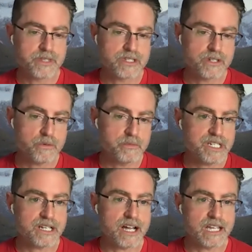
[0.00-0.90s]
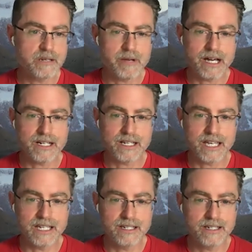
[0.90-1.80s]
So we'll be talking about it
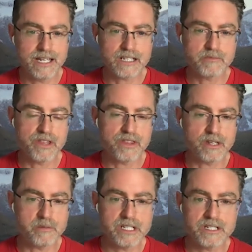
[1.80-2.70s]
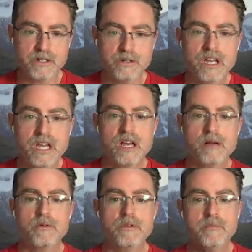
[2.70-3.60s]
again next month a little bit too.
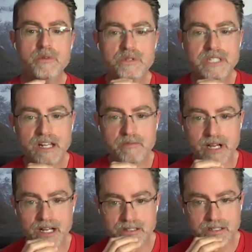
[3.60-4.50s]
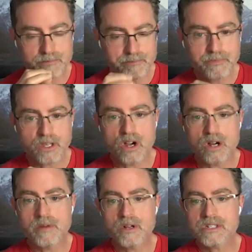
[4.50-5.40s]
But when the moon's out of bounds, our
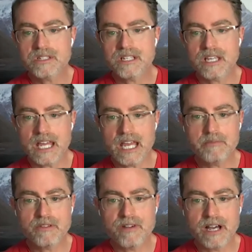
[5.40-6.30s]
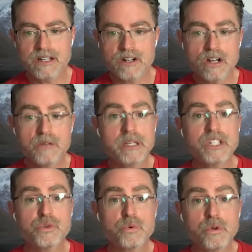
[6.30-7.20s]
emotions can get amplified, and our
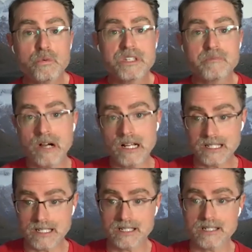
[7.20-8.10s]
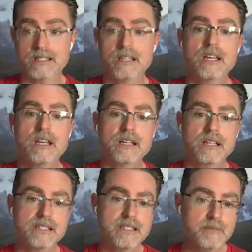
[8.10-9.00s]
habitual responses
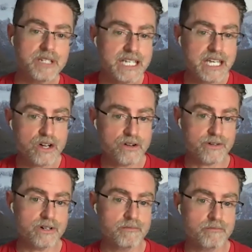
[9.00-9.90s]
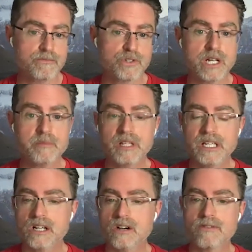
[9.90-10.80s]
can seem to take over,
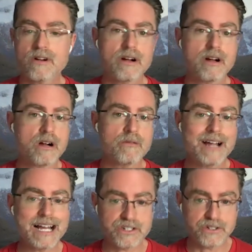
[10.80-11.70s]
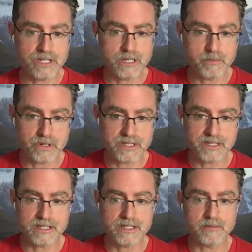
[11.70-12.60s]
trampling over our rational
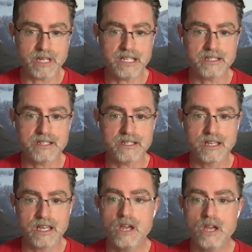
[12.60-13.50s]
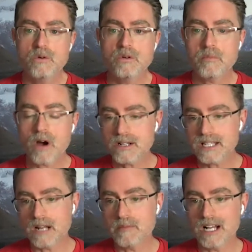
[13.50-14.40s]
impulses in some cases. With Mars
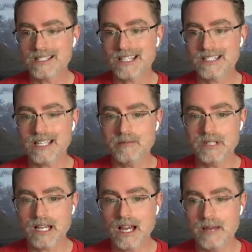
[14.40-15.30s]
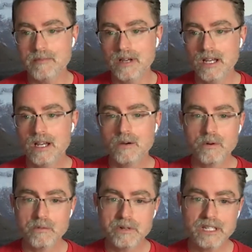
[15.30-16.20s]
out of bounds at the same time,
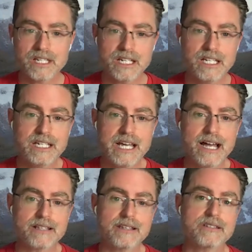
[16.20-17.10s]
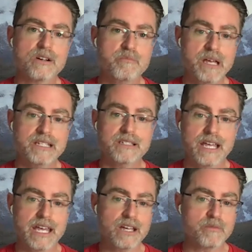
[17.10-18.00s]
we're really going to need to access our best
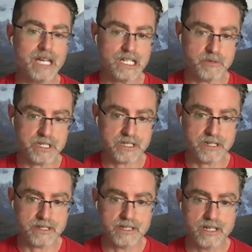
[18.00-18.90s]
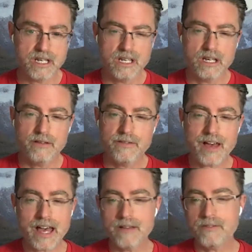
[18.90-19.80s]
anger management skills.
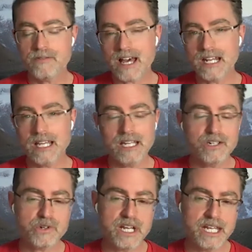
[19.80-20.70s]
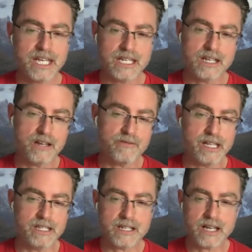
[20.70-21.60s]
If you've had any training in
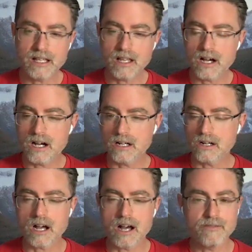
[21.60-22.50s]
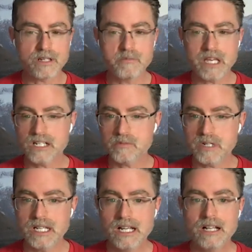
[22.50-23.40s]
nonviolent dialogue or conflict
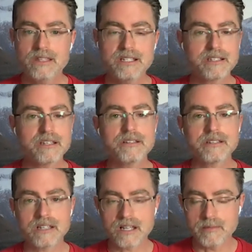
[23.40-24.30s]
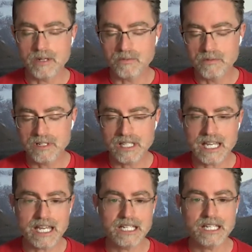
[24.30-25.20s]
management, these skills can come in really
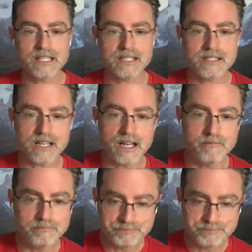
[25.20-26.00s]
handy at this time,